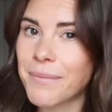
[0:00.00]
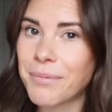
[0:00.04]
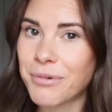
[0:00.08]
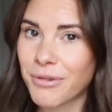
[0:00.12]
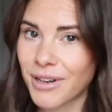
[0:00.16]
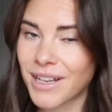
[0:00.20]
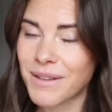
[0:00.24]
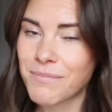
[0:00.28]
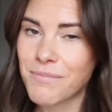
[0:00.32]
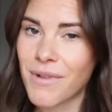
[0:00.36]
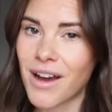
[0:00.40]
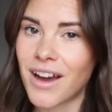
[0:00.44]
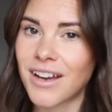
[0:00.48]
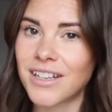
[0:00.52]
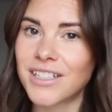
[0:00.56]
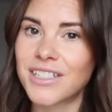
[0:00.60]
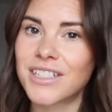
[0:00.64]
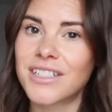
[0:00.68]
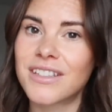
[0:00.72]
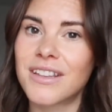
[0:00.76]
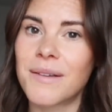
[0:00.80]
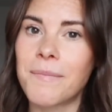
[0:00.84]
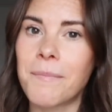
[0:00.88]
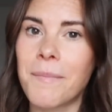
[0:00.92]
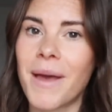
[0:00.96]
pretty
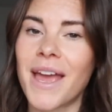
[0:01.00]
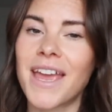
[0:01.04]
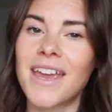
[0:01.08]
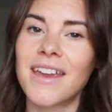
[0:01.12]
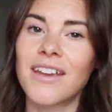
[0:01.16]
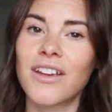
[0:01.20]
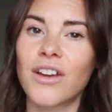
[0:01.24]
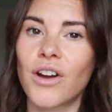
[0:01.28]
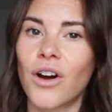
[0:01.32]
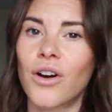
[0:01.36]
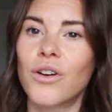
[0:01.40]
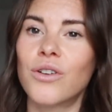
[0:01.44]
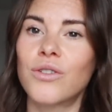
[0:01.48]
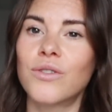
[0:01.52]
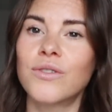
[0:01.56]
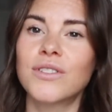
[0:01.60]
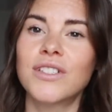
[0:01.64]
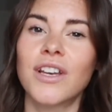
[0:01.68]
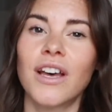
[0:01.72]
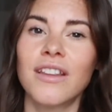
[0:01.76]
much the main goals,